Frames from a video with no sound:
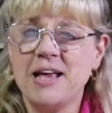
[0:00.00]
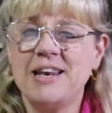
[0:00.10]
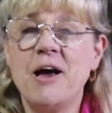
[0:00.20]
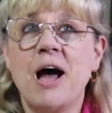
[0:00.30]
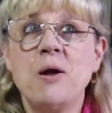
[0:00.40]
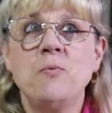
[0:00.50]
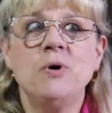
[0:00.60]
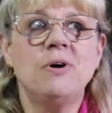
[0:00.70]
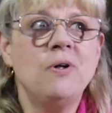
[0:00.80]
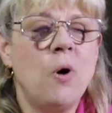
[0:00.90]
Now I
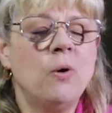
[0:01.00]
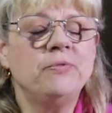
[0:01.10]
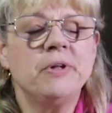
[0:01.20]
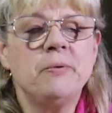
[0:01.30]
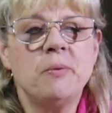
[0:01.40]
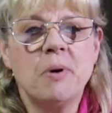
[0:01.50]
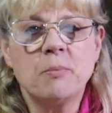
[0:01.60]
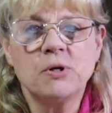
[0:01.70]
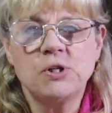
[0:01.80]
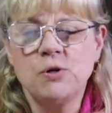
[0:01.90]
will hopefully
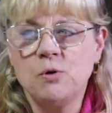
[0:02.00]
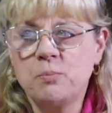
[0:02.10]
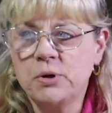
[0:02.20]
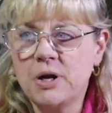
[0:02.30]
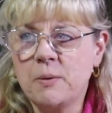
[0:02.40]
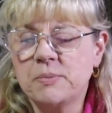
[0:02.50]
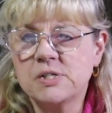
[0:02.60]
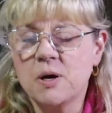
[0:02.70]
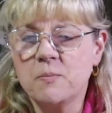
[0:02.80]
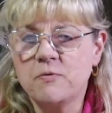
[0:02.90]
remember to put up
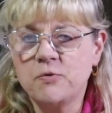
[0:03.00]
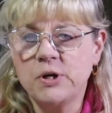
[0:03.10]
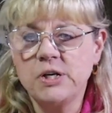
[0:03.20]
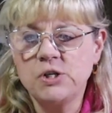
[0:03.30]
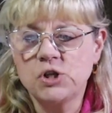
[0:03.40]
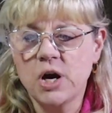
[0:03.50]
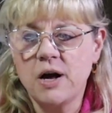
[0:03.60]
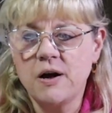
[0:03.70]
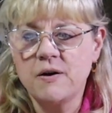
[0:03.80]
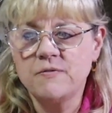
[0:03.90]
some footage
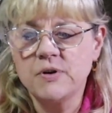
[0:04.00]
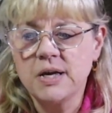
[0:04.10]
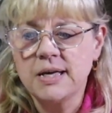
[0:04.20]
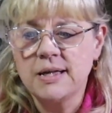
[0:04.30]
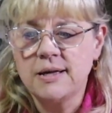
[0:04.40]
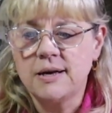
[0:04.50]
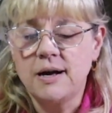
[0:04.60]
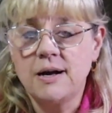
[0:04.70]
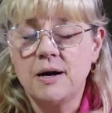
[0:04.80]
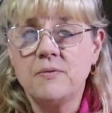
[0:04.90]
of,
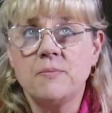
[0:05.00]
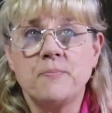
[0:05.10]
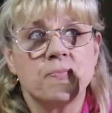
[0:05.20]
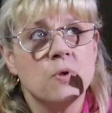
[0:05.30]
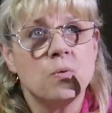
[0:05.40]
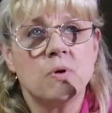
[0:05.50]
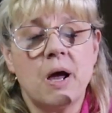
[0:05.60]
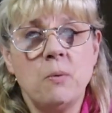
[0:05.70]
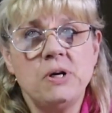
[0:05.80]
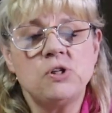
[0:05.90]

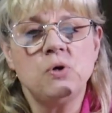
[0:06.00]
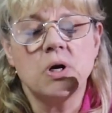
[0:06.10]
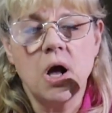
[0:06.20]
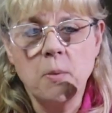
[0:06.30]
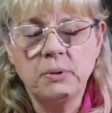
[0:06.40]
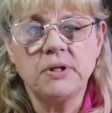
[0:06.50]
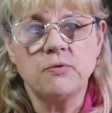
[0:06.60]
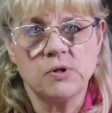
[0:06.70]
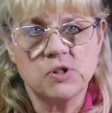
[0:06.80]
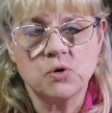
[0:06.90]
I went to a couple
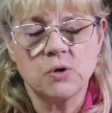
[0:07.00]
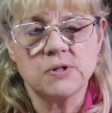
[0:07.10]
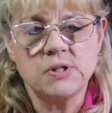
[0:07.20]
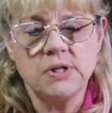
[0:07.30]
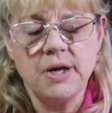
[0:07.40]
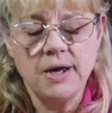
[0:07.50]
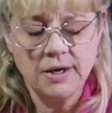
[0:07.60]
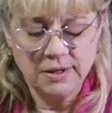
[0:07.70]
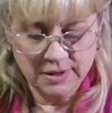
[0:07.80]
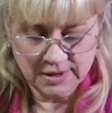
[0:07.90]
different stores today.